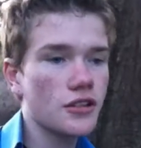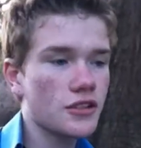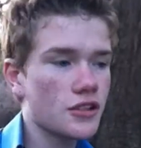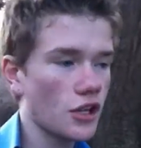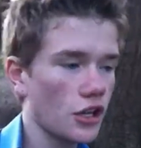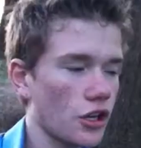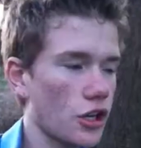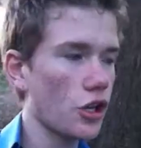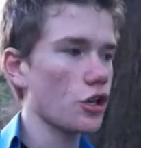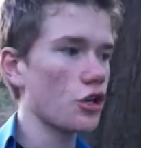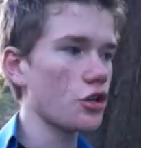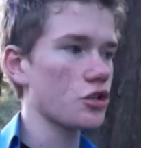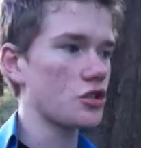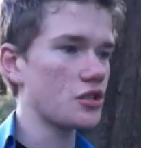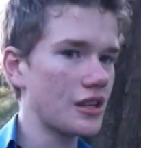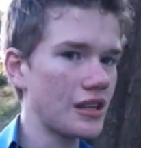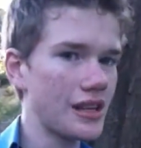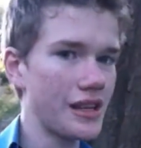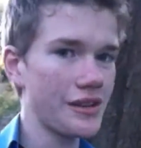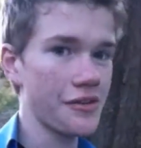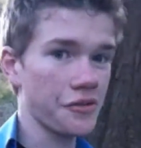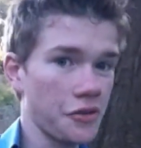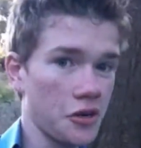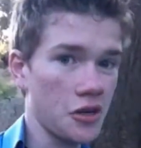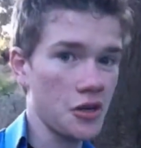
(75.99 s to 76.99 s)
So Hugh,
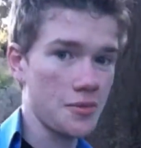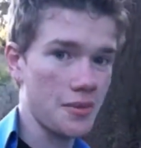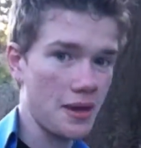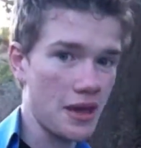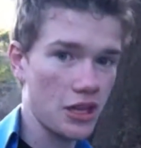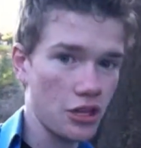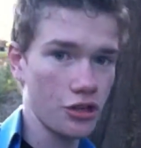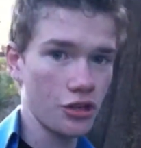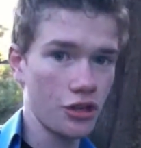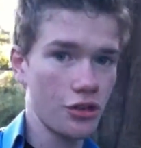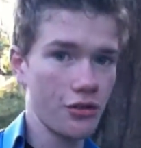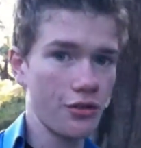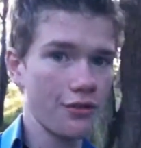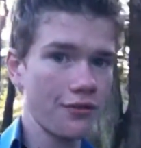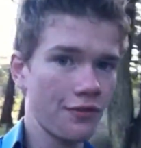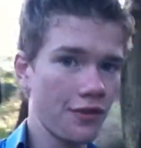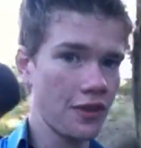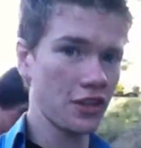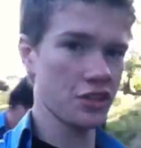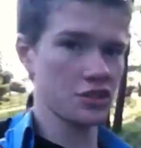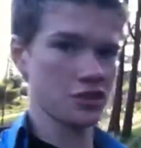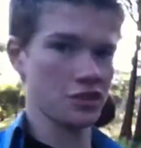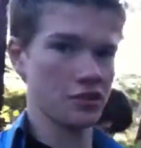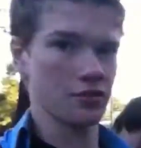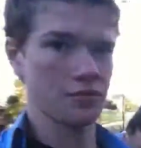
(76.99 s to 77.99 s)
tell everyone about your new
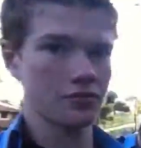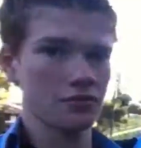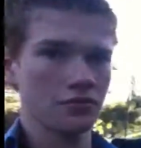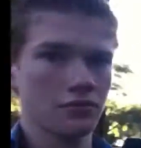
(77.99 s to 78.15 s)
invention.